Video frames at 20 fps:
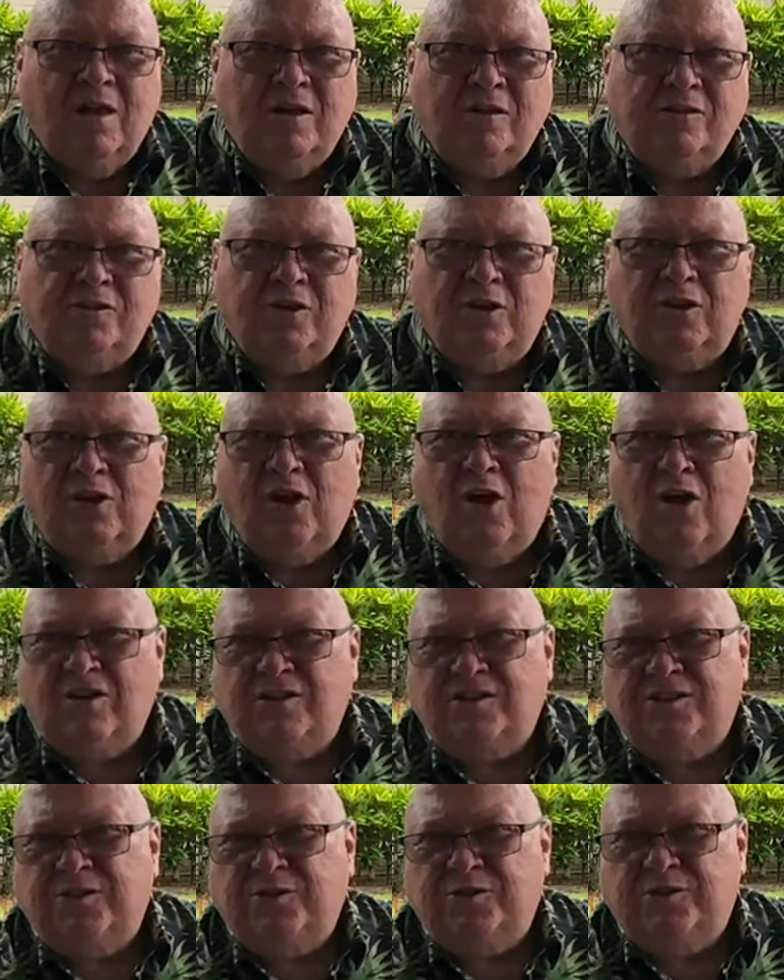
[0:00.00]
So a
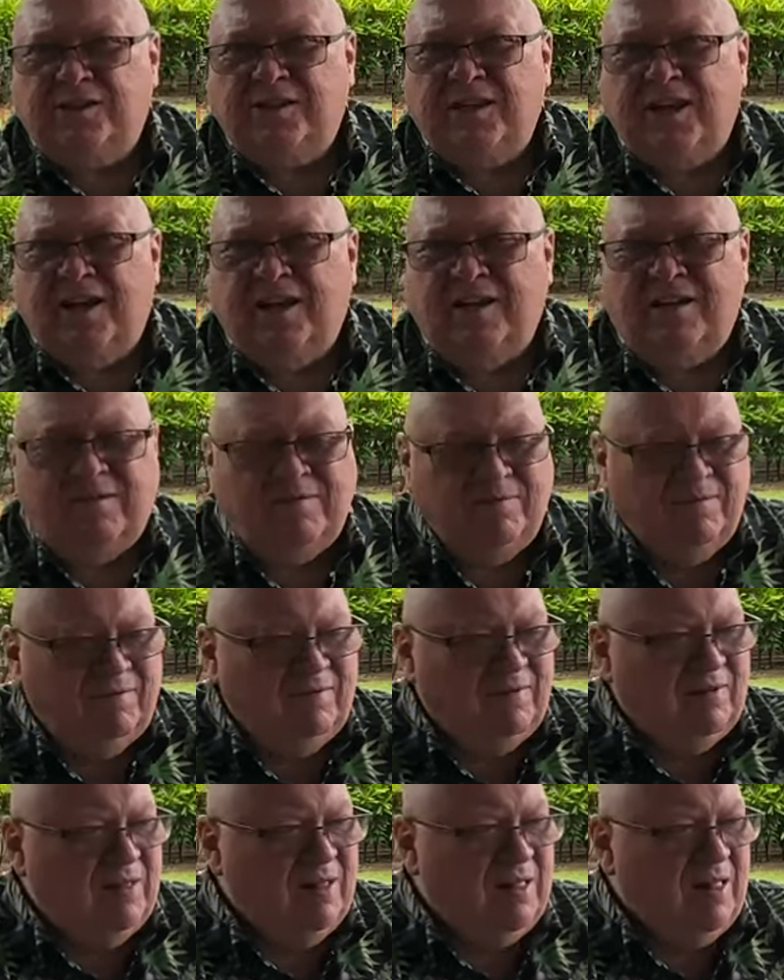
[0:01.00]
lawsuit said,
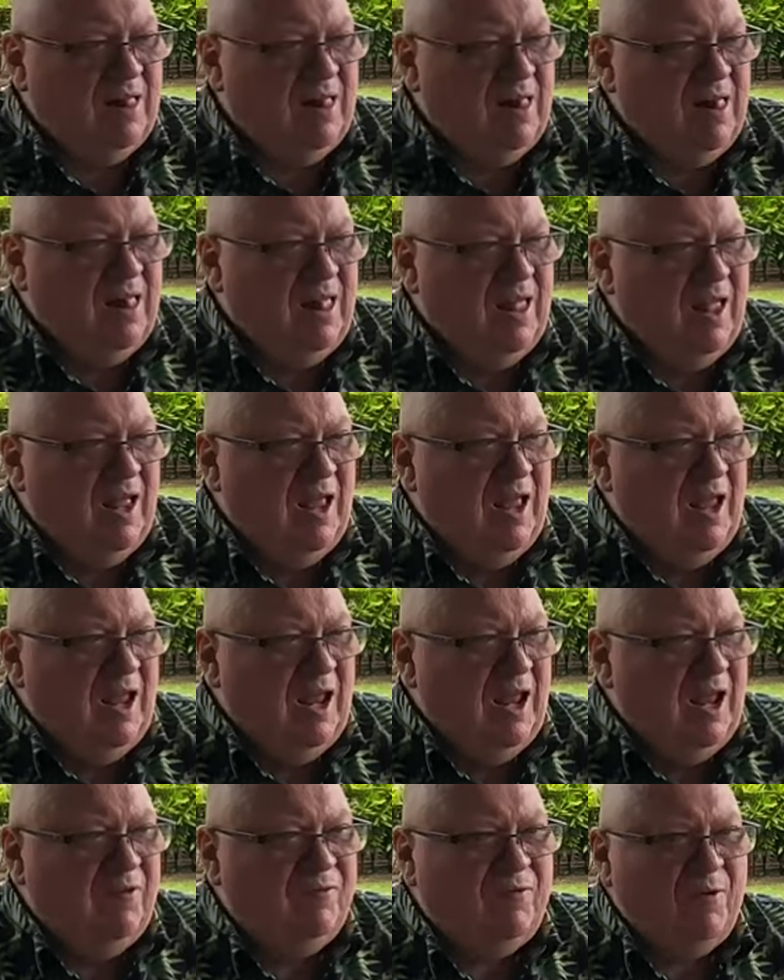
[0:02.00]

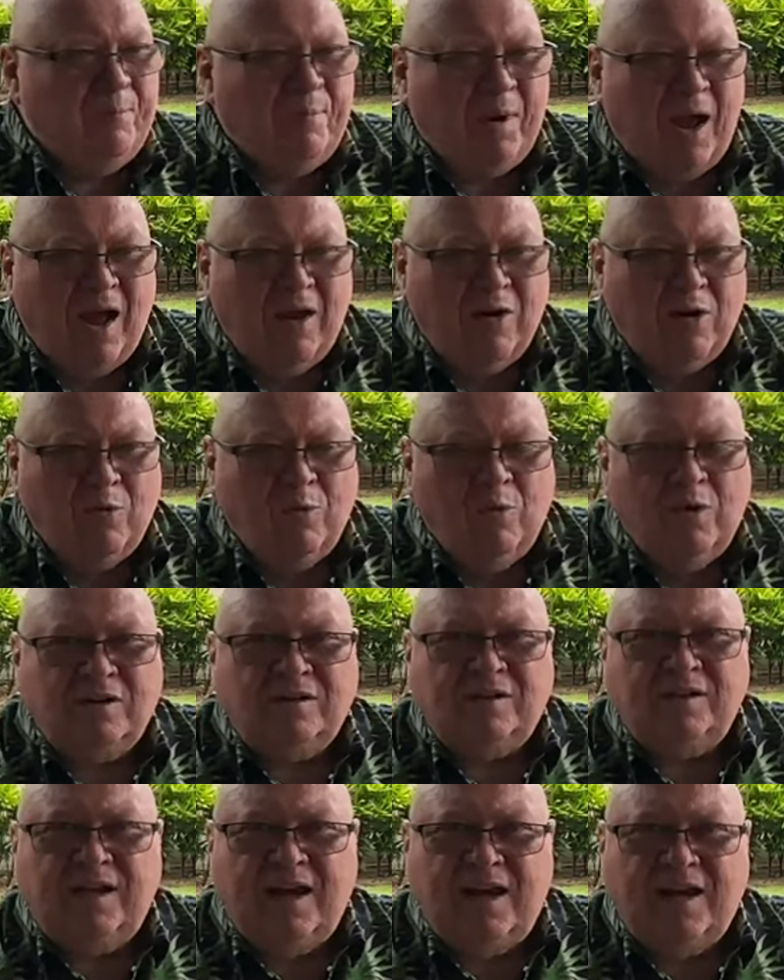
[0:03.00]
if a buyer
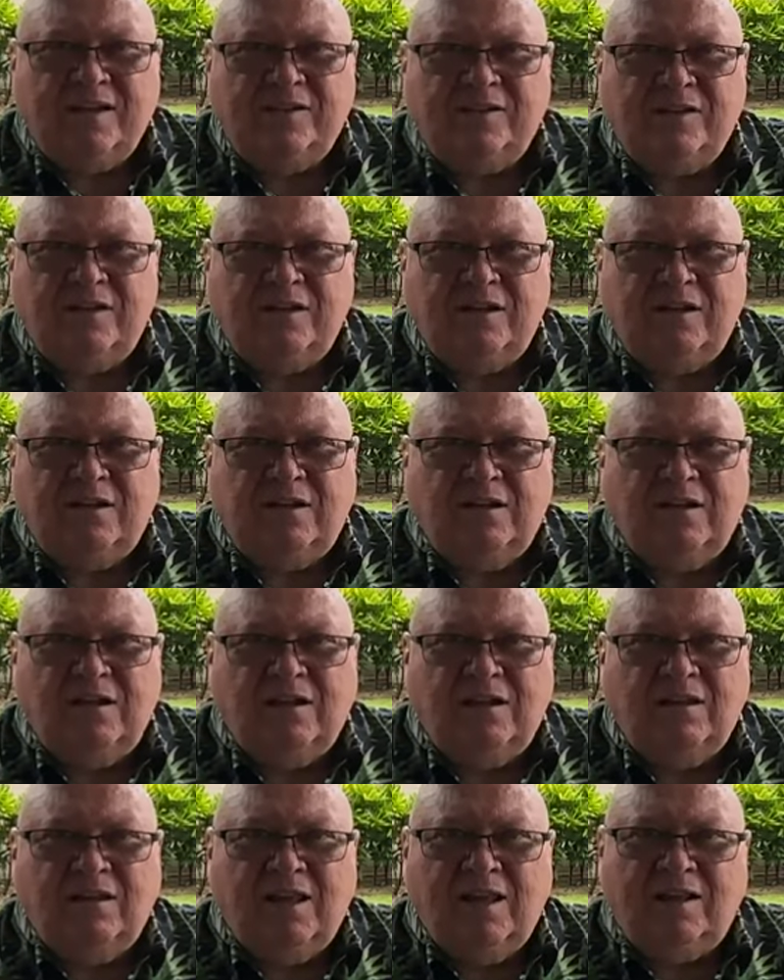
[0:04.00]
wants an agent,
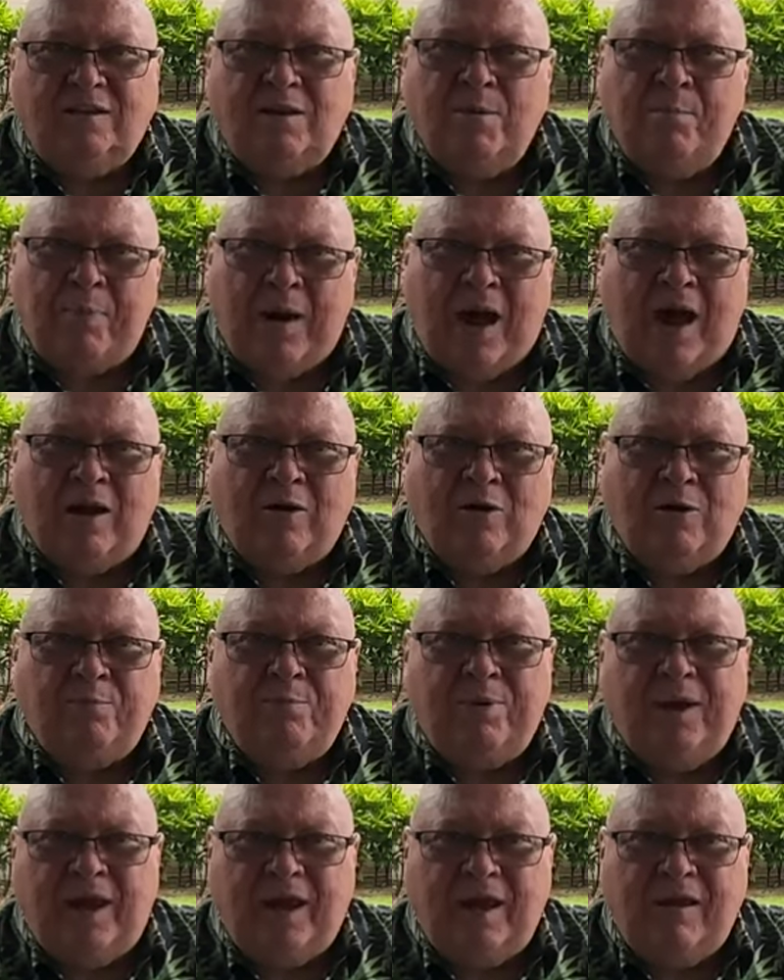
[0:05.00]
let the buyer
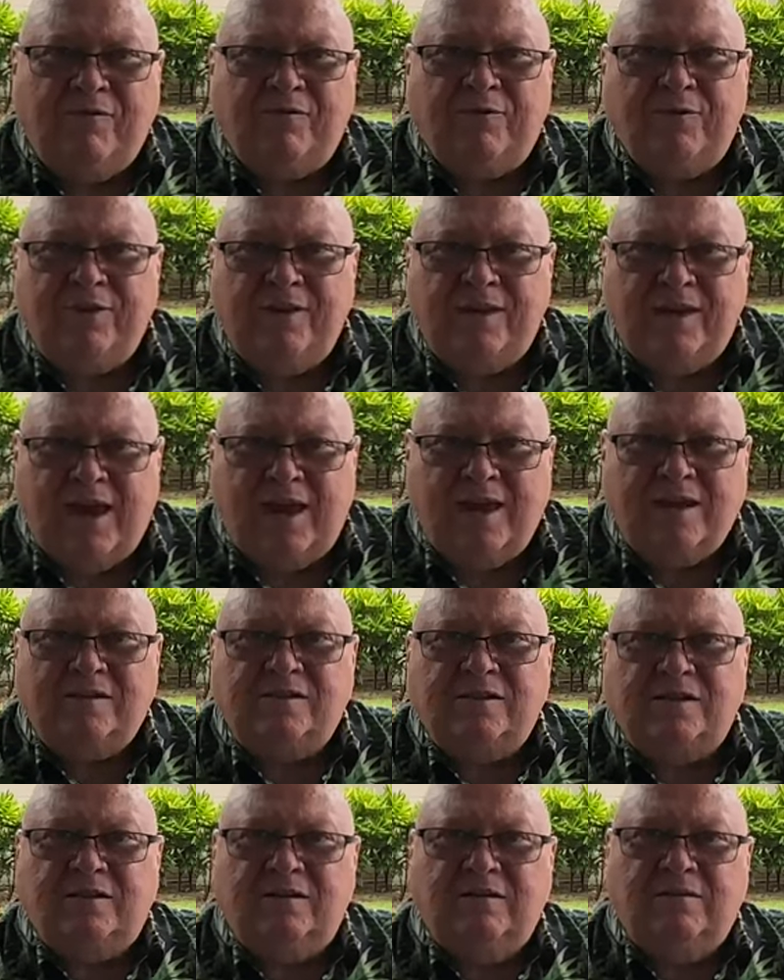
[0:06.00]
pay for the
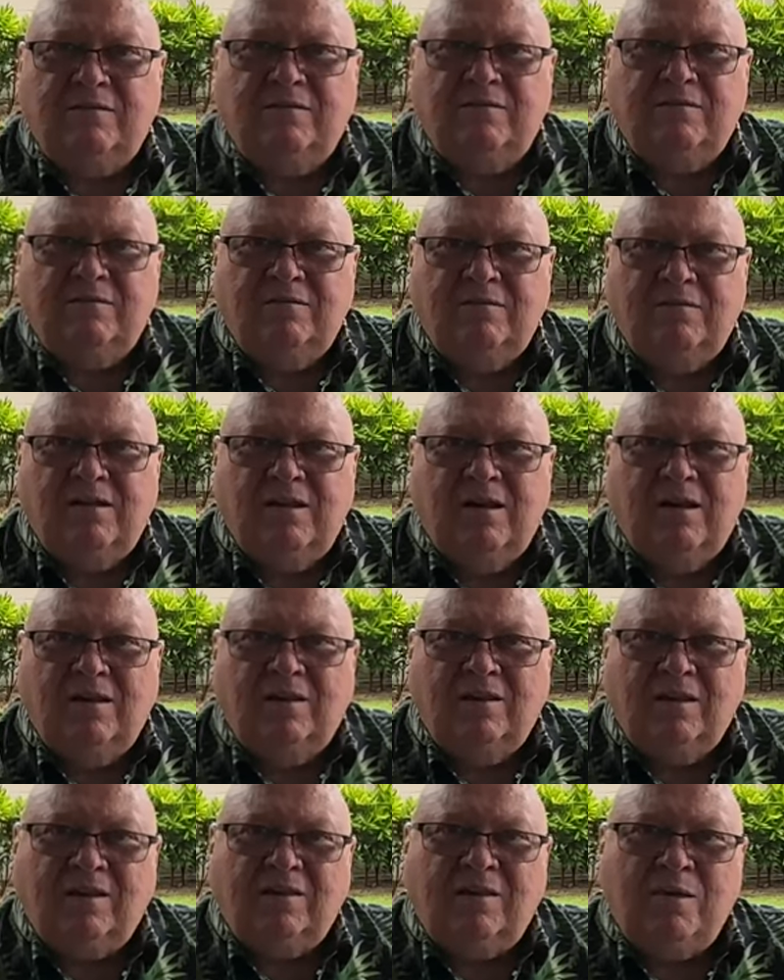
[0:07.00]
agent.
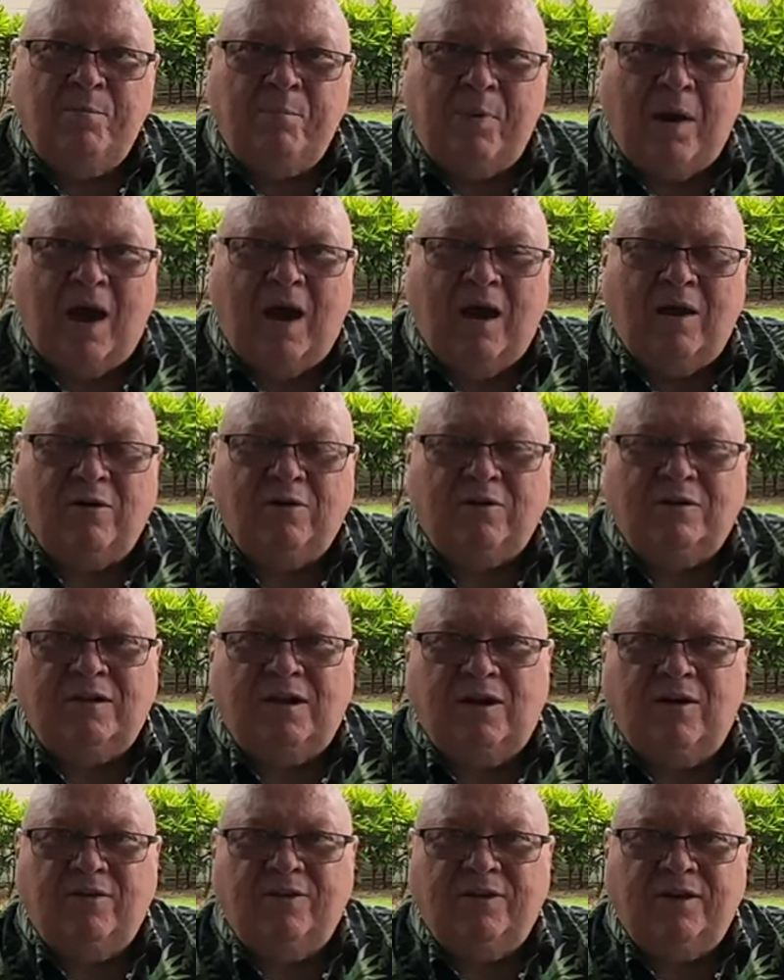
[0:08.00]
Let the buyer
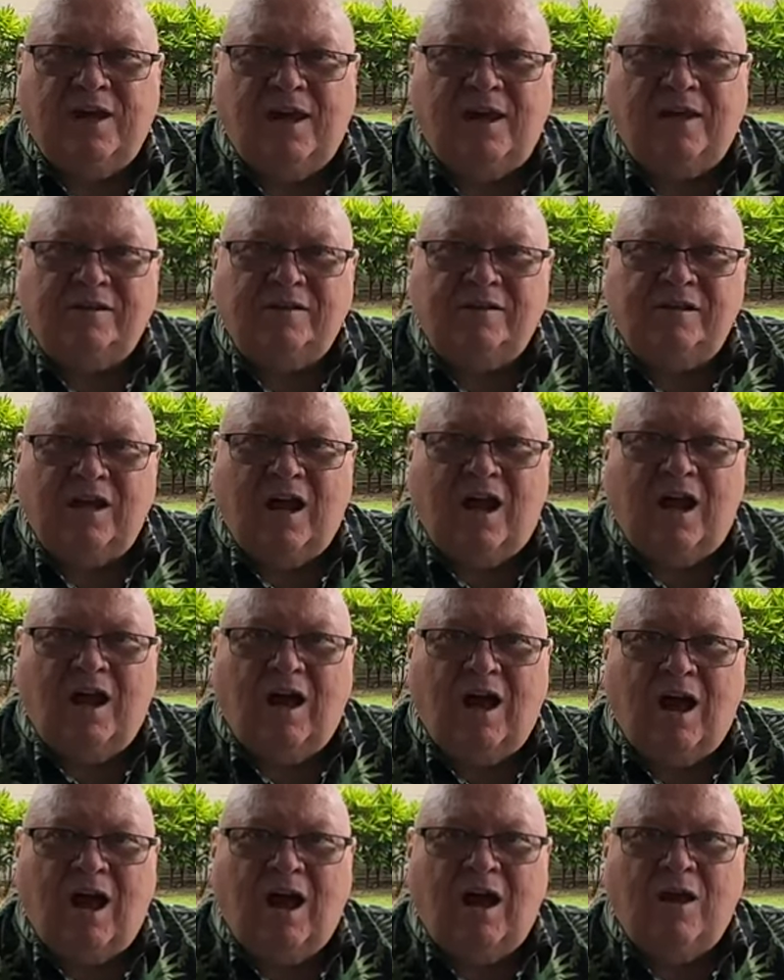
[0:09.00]
tell the agent,
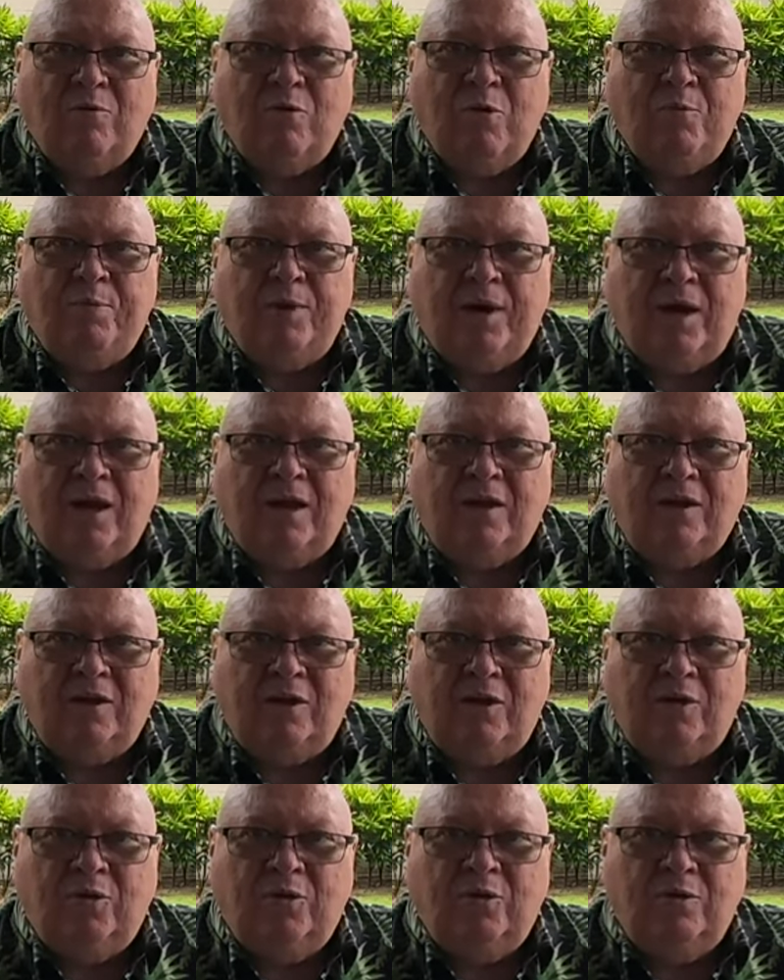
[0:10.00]
I will pay
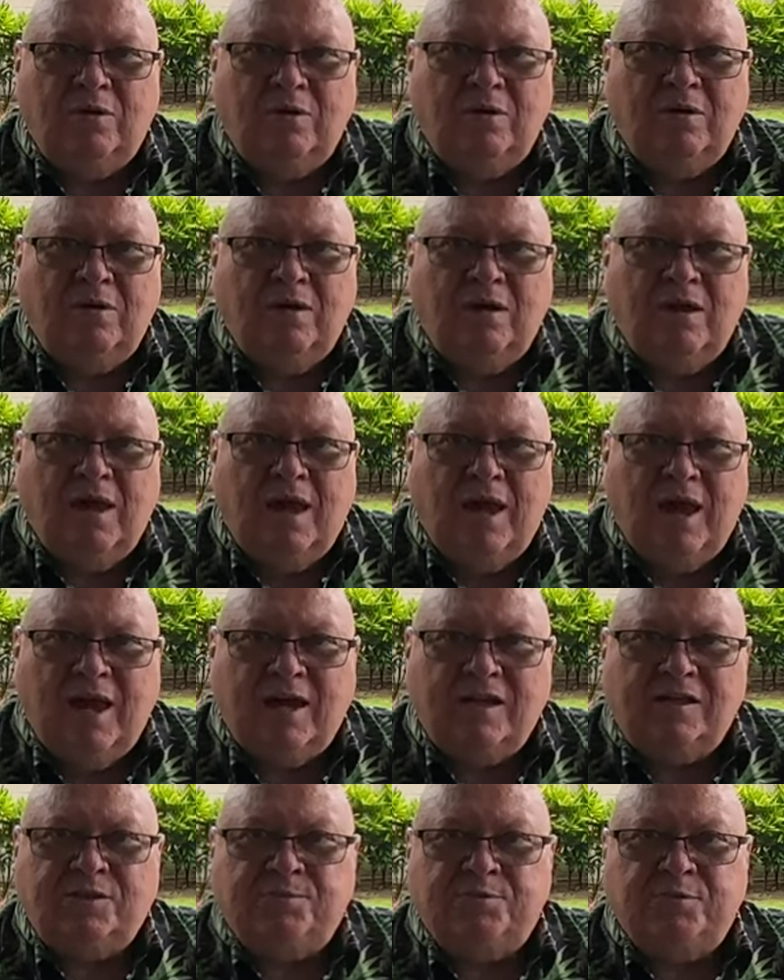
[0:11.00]
you
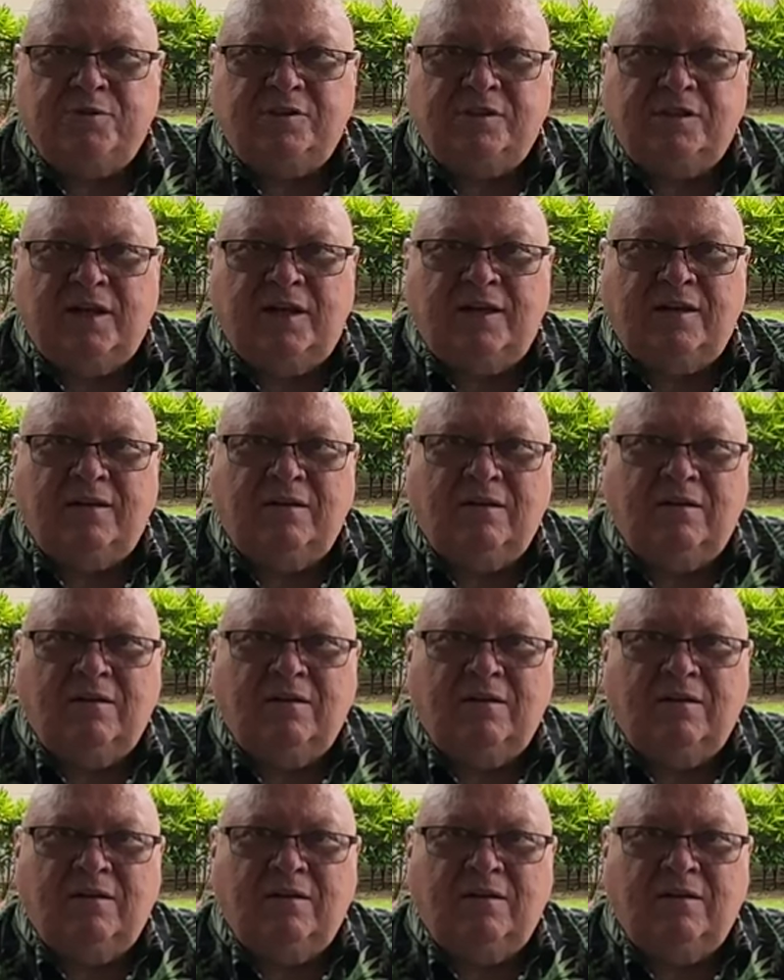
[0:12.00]
X percent